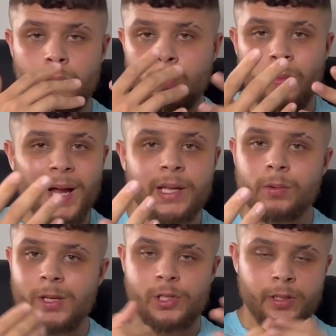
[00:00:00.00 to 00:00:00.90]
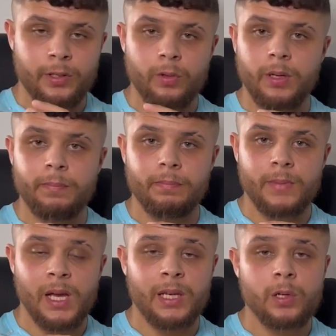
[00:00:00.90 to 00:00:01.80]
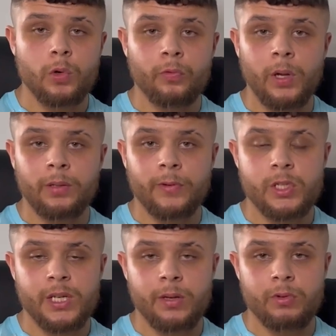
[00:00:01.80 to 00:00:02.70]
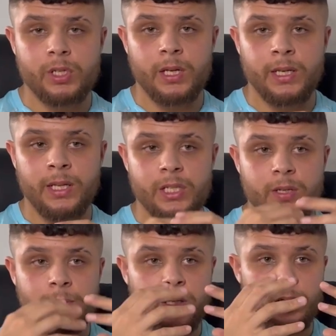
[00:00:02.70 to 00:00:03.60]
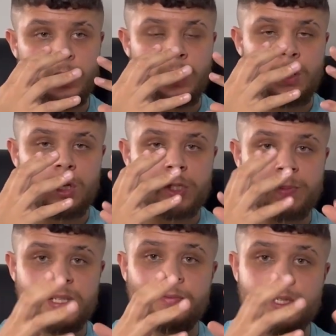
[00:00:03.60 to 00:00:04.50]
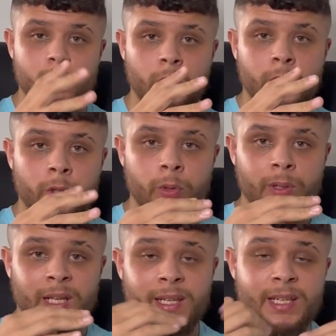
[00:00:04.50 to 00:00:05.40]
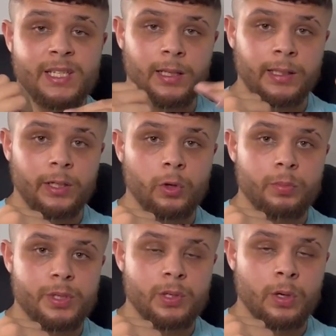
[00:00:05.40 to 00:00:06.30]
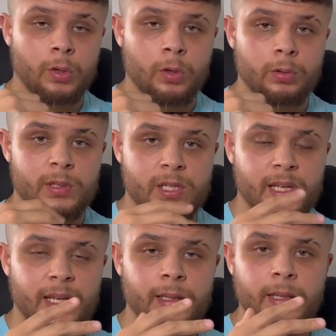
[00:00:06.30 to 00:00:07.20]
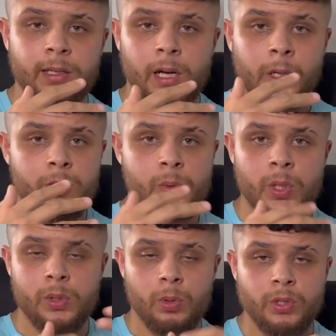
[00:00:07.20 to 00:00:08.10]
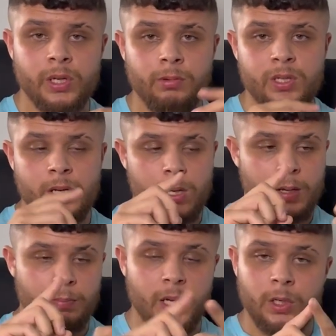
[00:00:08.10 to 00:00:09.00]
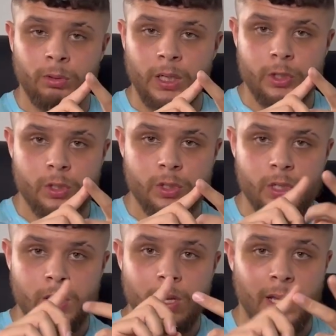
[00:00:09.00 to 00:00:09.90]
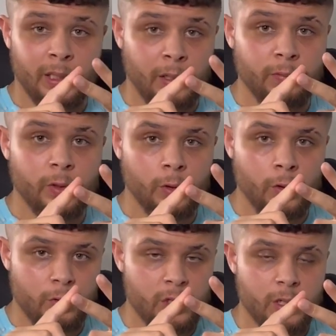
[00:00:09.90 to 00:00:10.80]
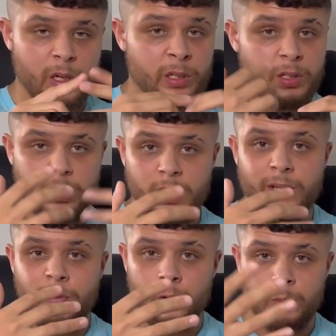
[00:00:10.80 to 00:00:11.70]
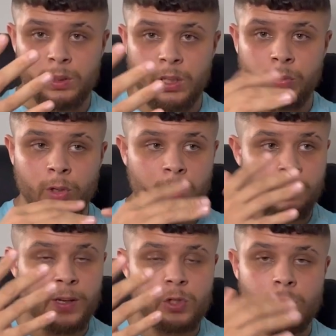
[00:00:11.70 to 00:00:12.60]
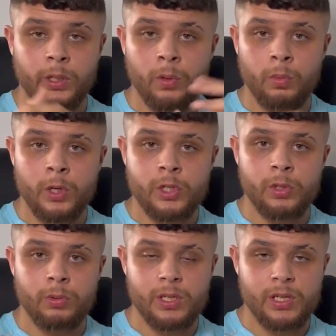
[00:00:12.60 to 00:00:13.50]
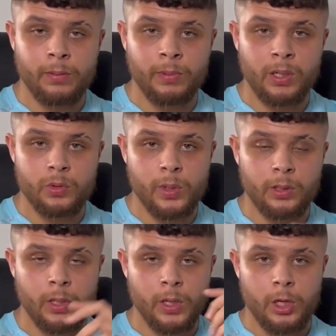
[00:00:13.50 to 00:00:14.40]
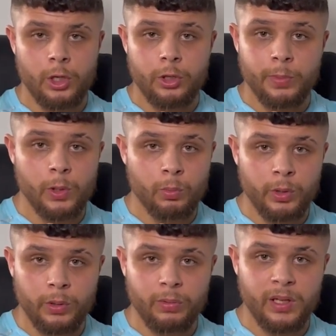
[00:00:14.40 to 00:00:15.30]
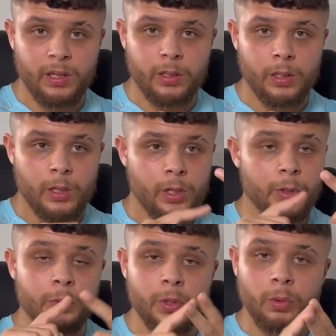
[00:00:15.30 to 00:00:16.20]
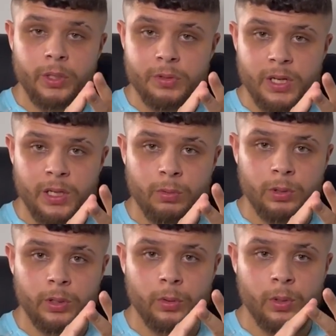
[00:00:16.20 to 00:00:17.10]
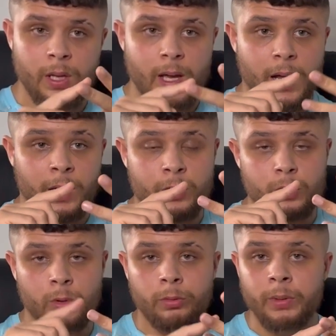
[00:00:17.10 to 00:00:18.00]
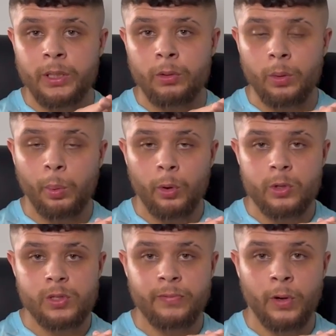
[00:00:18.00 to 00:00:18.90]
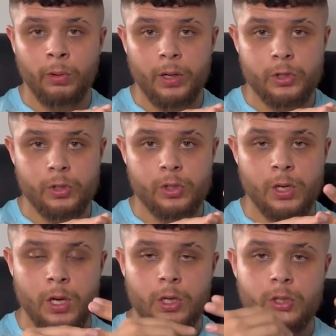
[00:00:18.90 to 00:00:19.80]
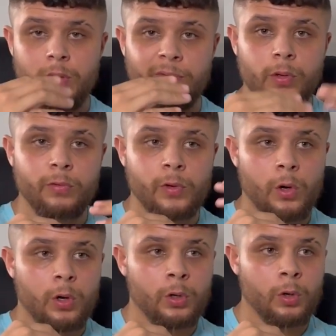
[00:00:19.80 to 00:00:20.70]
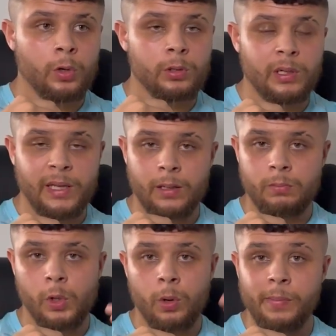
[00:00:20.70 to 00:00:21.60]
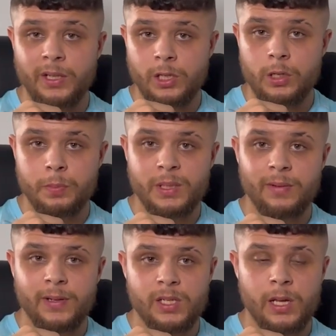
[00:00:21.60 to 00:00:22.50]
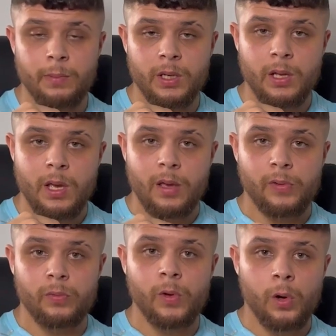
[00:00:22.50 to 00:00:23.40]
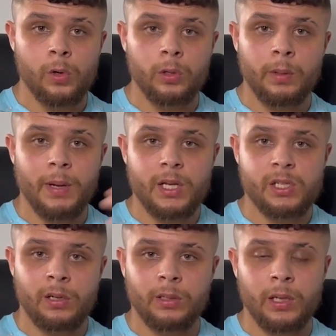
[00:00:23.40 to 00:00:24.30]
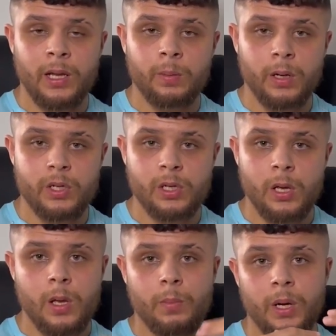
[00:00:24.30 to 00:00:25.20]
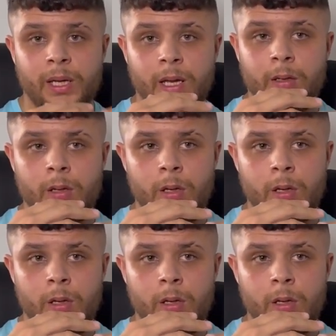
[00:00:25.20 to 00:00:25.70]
why are you actually doing it? The idea of relevance here is that it needs to be specific to what you're doing. It needs to link up to your goal. There's a key thing that I always work towards here is make your actions align with your goals, and you can even double down on that and make sure that your words are doing the same thing as well. You become what you think, you do what you say you will do, and ultimately you're a product of your actions. So if you've got a goal, again going back to the specific statement, if you've got a goal of maxing out the leg press, but again